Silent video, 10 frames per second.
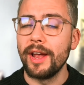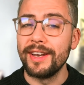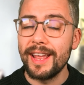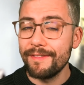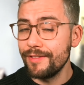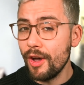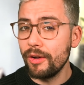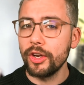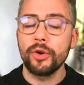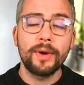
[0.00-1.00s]
and if
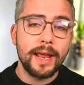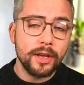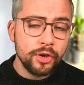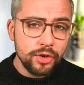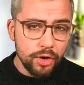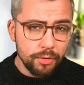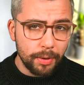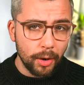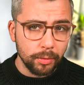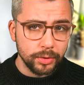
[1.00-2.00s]
not, create a new
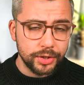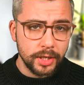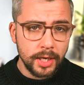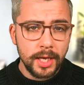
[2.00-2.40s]
post